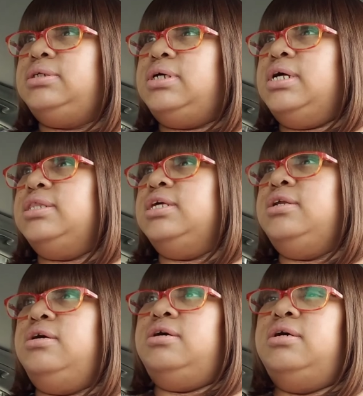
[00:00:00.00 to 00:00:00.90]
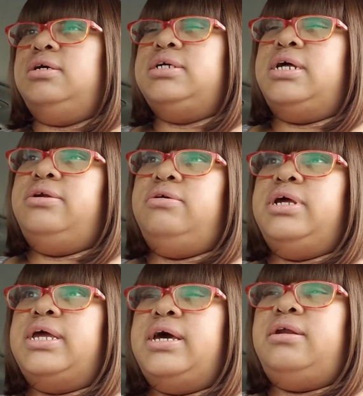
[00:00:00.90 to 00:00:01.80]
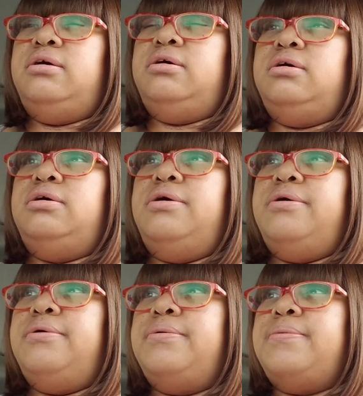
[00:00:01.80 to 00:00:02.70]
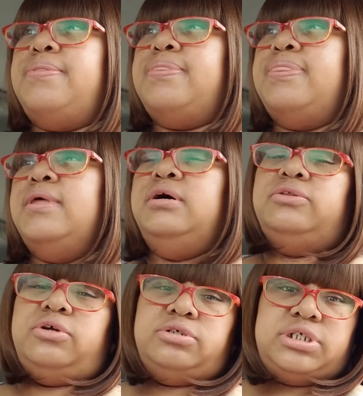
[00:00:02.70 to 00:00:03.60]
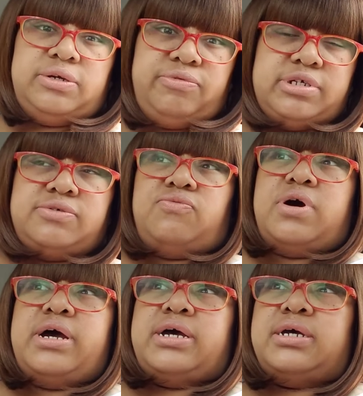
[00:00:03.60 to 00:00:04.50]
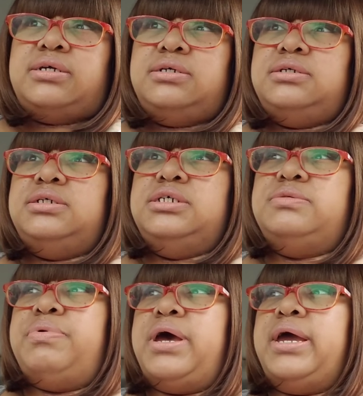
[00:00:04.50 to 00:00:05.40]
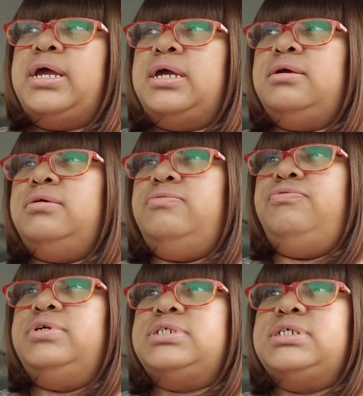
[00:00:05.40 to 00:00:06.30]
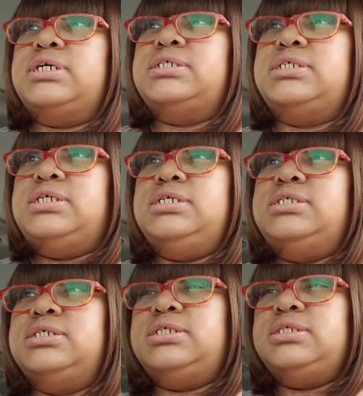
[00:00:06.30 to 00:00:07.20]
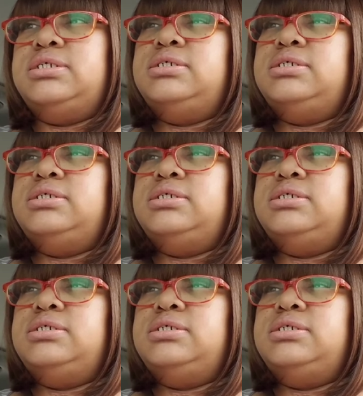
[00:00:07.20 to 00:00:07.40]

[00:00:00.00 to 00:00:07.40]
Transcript: And then, uh, y'all know they got, uh, 13 Reasons Why is back for the second season